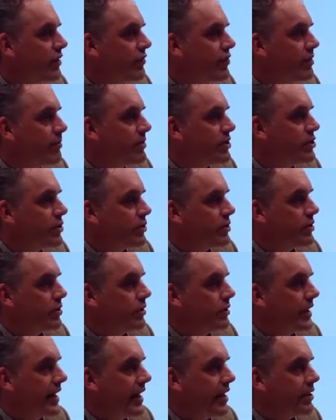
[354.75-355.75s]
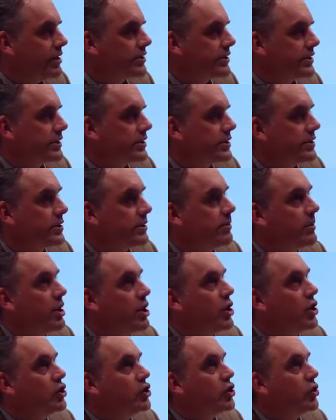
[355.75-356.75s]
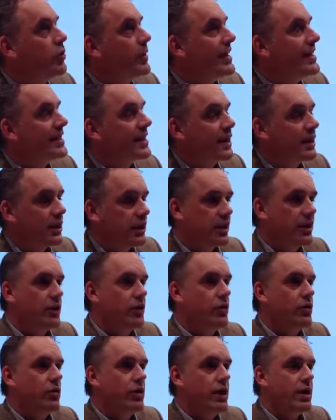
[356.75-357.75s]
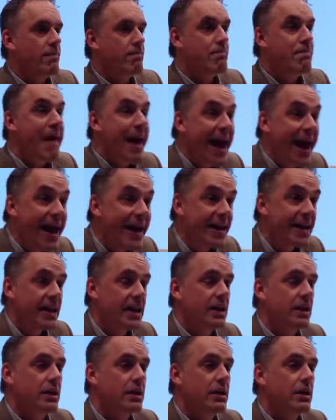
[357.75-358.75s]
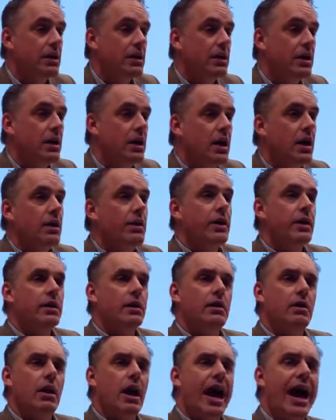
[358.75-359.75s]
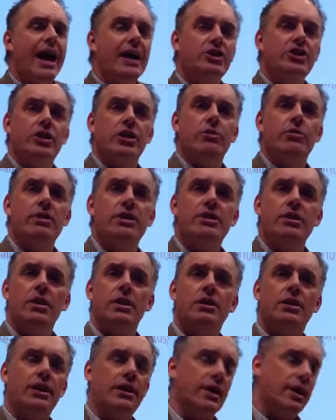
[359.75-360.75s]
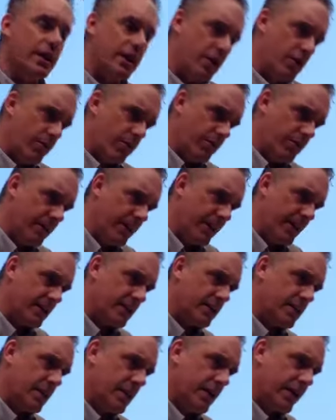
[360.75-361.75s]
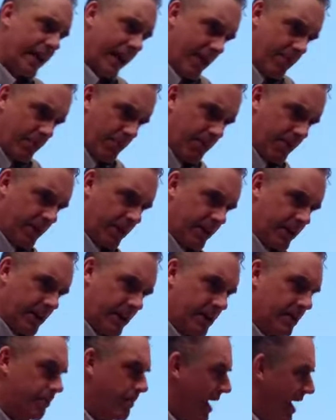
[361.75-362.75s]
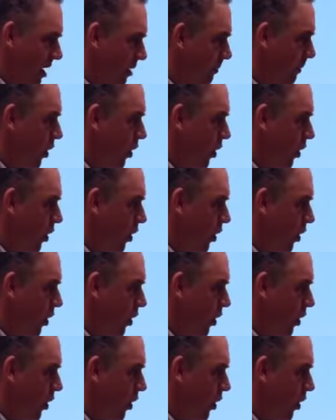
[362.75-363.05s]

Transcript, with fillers: of the maternal care system to include men that actually resulted in human beings' capability to pair